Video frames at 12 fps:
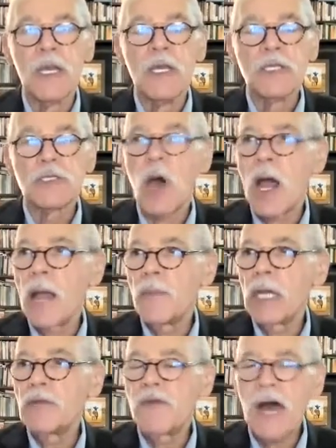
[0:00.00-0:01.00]
So I'm
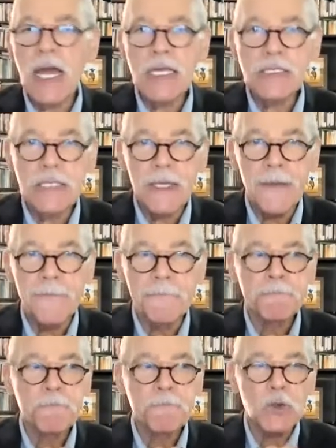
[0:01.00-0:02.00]
advising
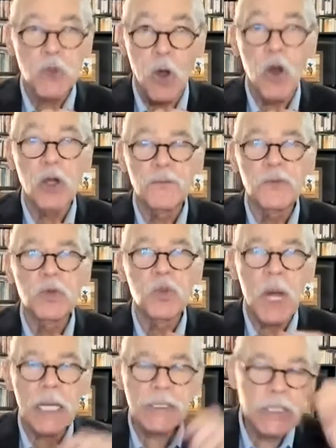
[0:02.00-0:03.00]
to all of you
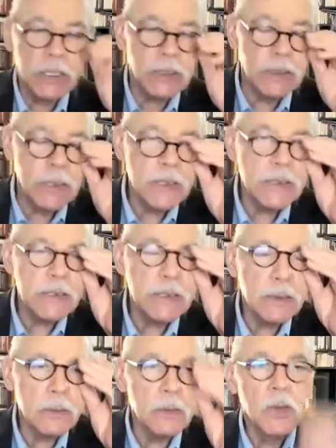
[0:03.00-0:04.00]
watching this
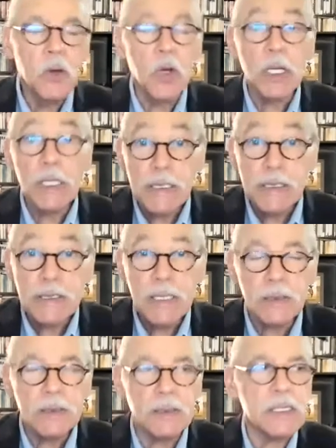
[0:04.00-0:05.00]
or
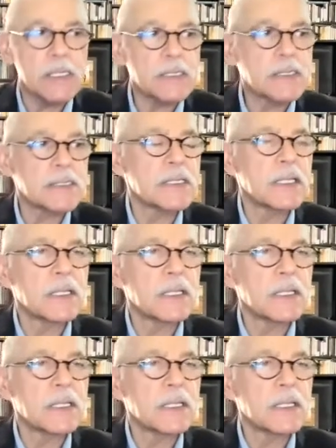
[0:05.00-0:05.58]
listening to this,